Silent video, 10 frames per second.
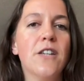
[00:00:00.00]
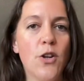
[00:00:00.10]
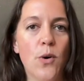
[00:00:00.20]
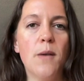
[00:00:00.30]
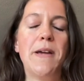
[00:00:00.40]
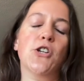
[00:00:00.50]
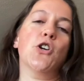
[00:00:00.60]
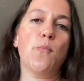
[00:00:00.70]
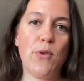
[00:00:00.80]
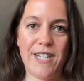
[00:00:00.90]
You want to make
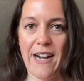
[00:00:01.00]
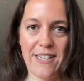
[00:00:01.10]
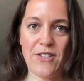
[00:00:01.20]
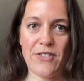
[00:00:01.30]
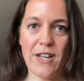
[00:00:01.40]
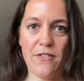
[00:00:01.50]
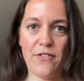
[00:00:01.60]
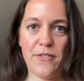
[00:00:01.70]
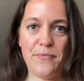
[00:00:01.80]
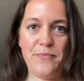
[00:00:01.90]
sure you're protecting
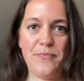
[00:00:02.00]
yourself.